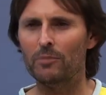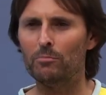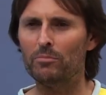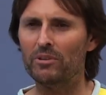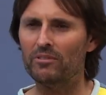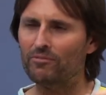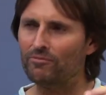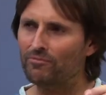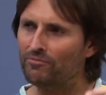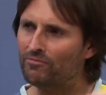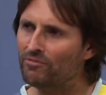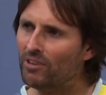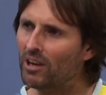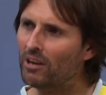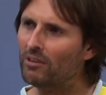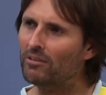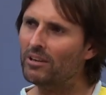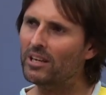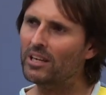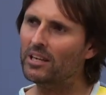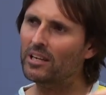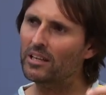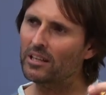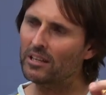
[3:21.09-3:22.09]
But
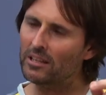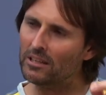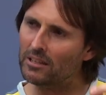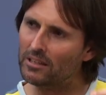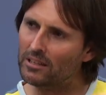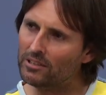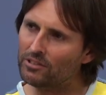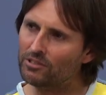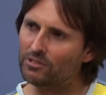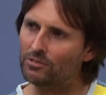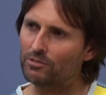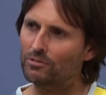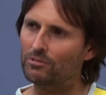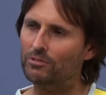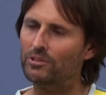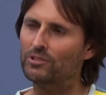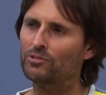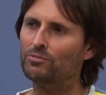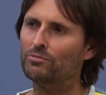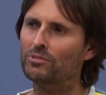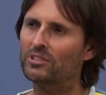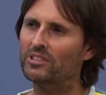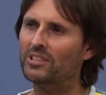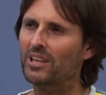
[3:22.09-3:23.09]
very little
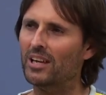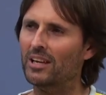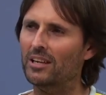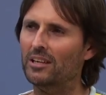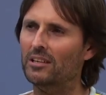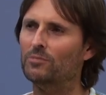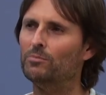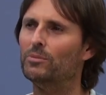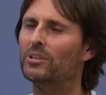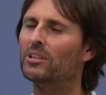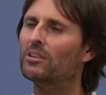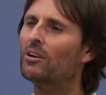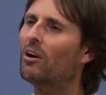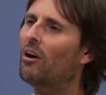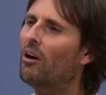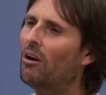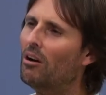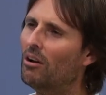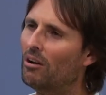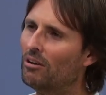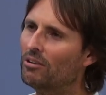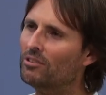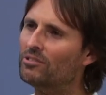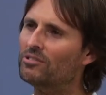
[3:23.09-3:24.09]
is retained
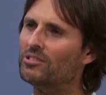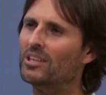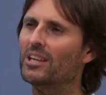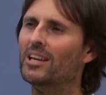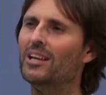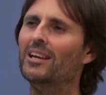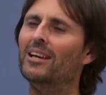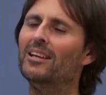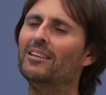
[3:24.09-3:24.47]
because